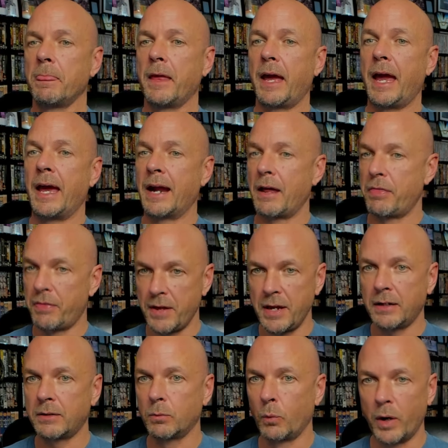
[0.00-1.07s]
And I
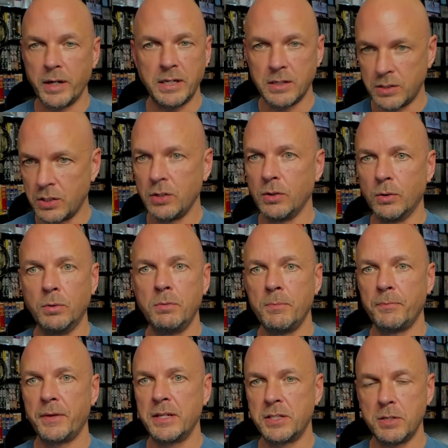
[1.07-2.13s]
think what you do
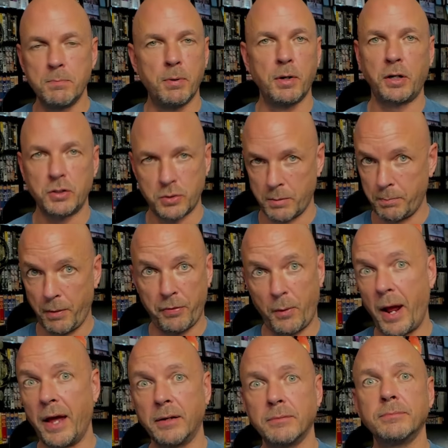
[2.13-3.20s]
is you book a triple
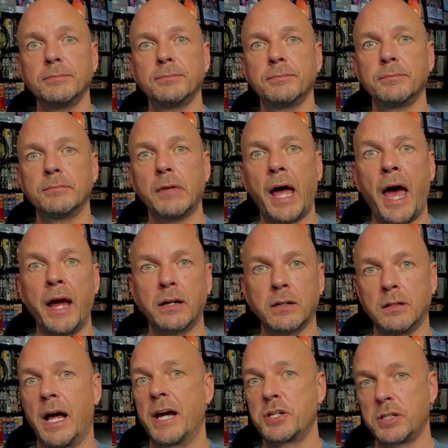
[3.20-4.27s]
threat at
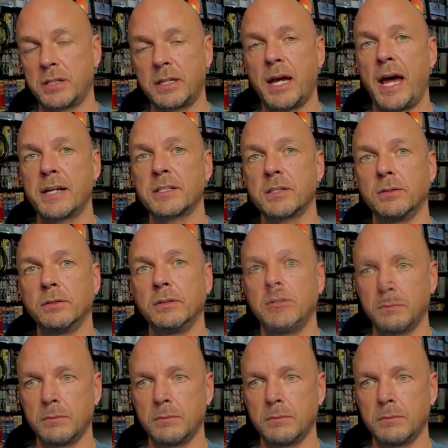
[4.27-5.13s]
Clash at the Castle,